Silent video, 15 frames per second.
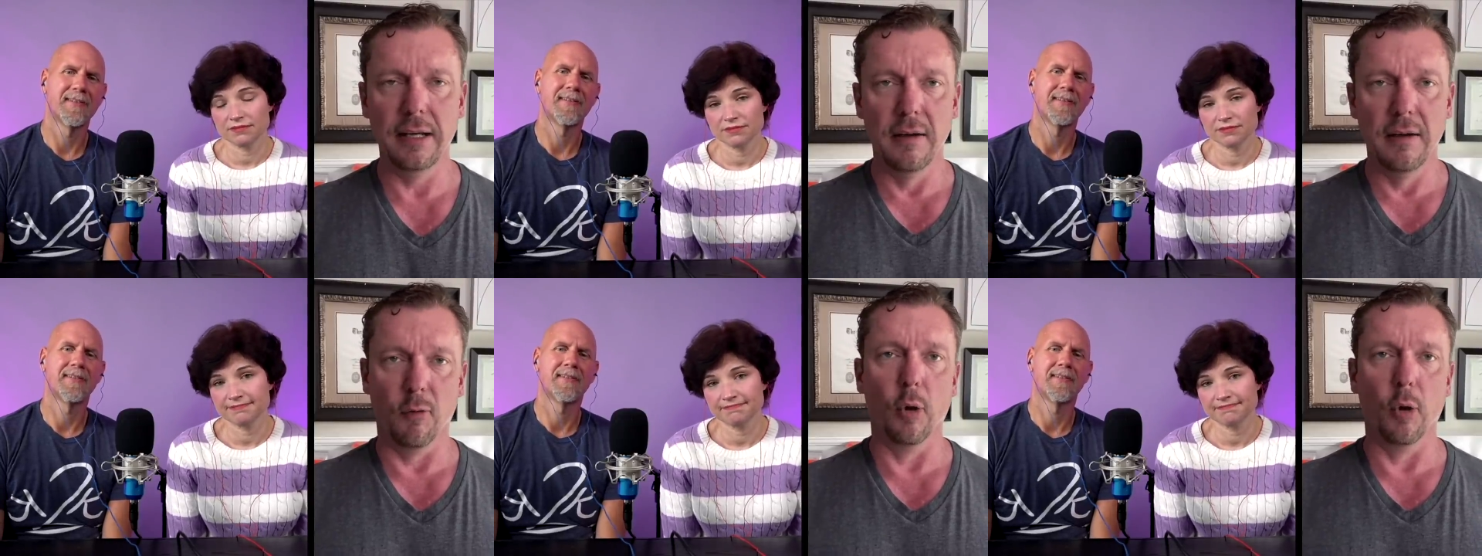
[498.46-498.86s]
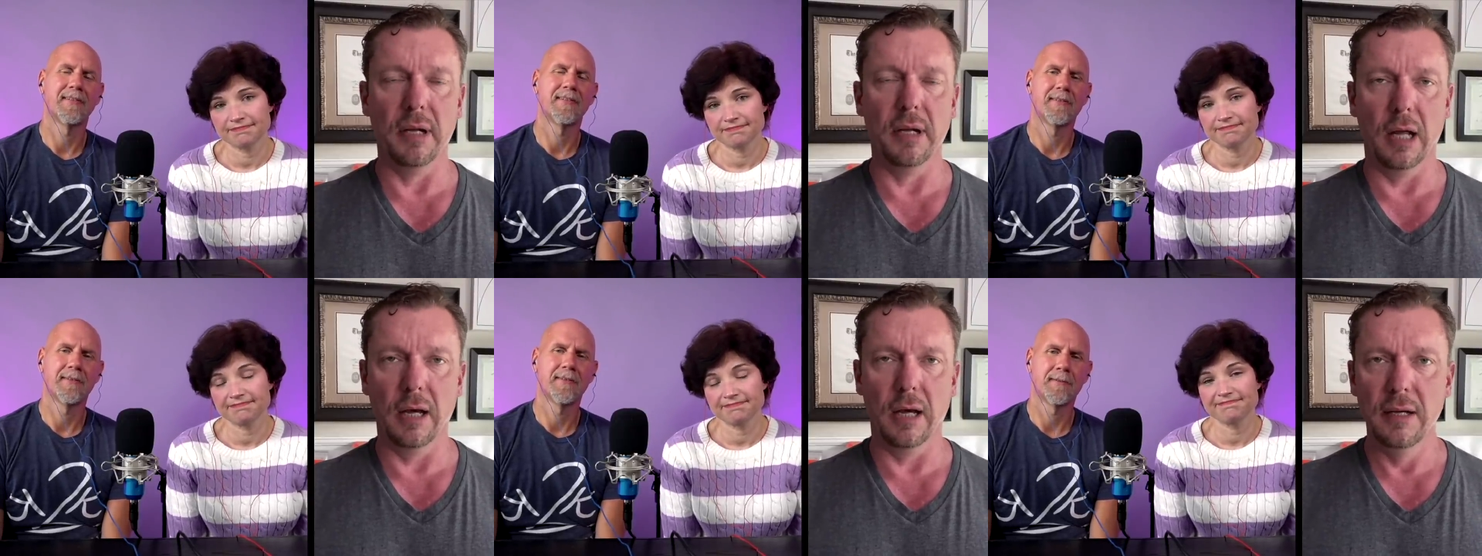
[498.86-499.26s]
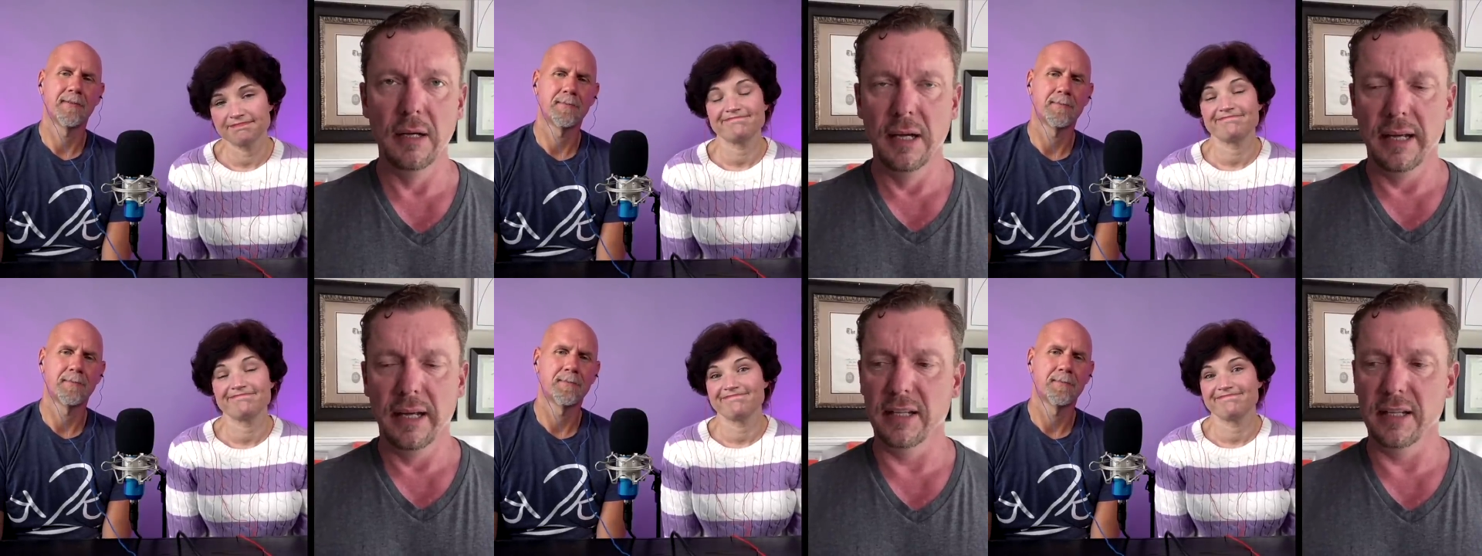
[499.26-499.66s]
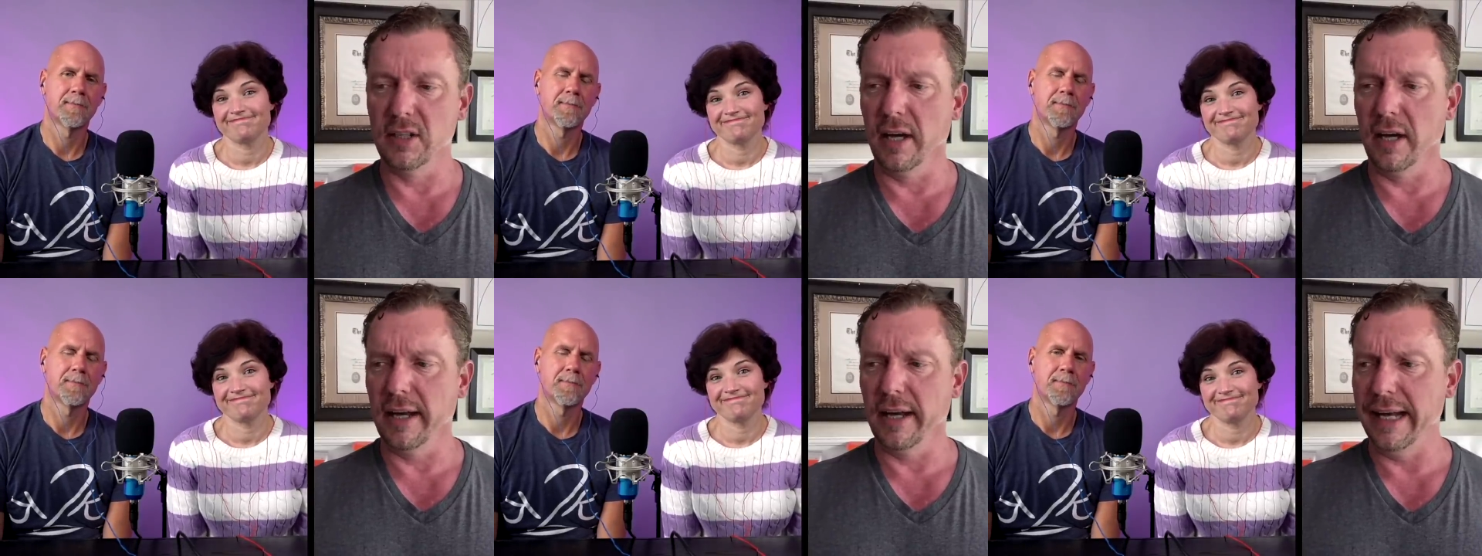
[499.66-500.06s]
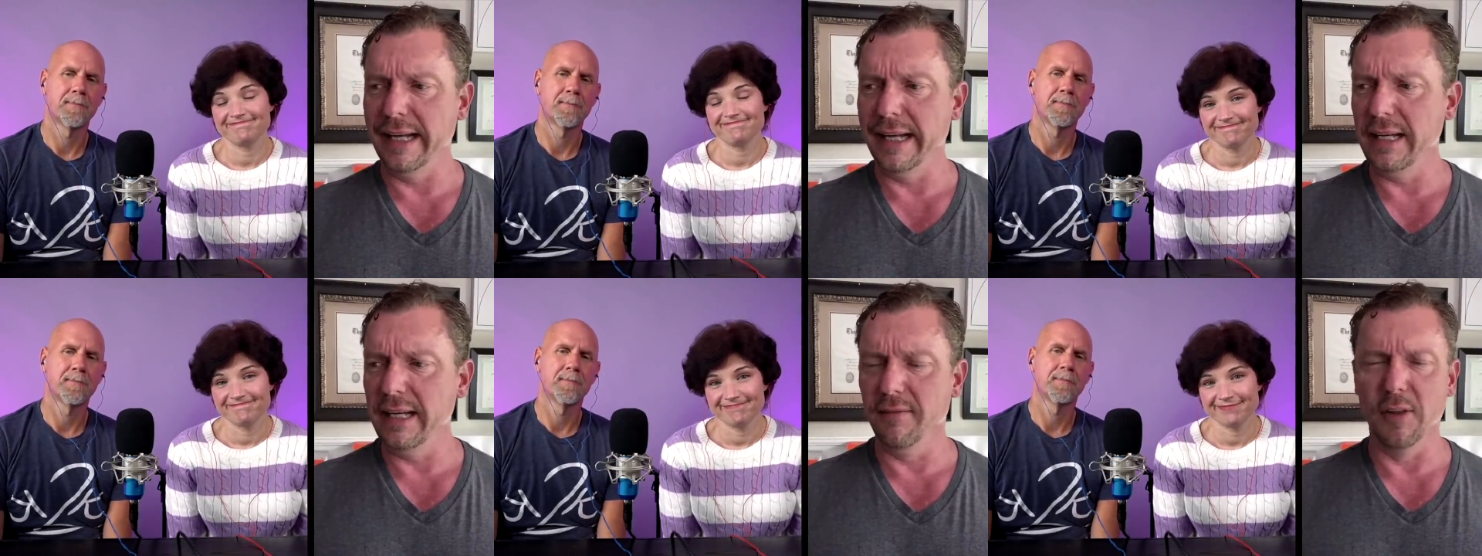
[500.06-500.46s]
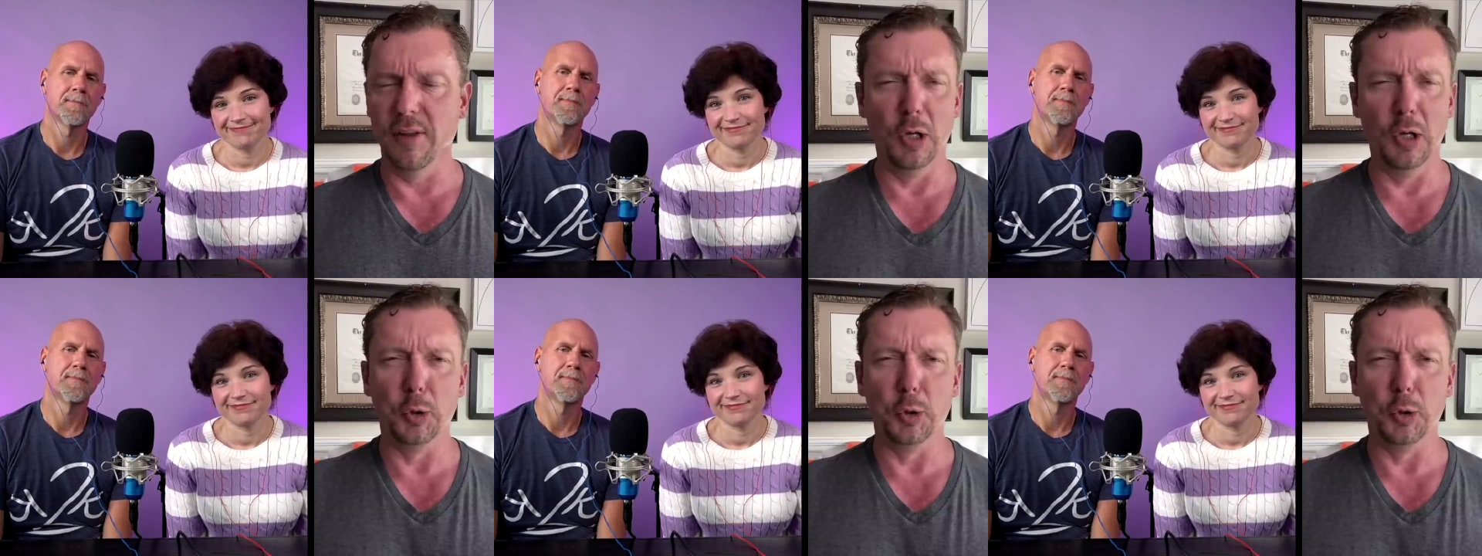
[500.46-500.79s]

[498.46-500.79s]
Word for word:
Speaker 1: formula. He has not had any of the little